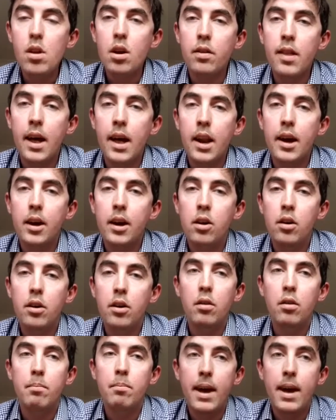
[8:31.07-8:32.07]
then I could
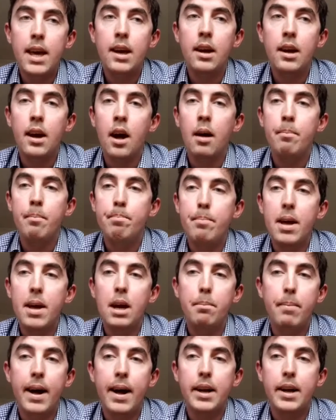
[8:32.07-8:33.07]
make a big
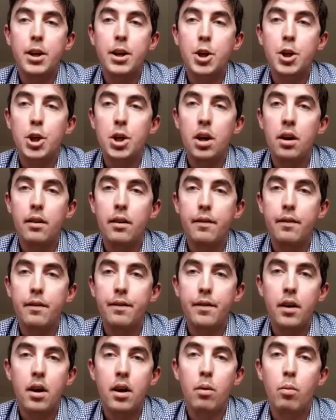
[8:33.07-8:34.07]
batch of
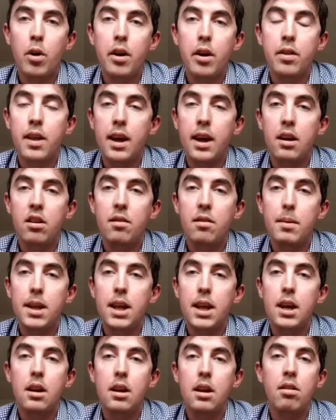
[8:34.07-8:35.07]
uh, one of the
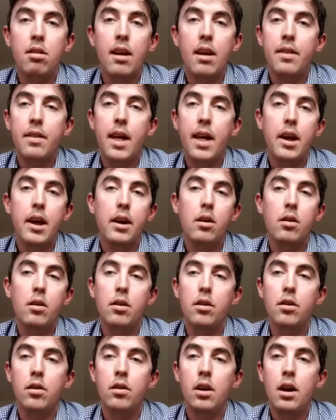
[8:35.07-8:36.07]
intermediates, and then I could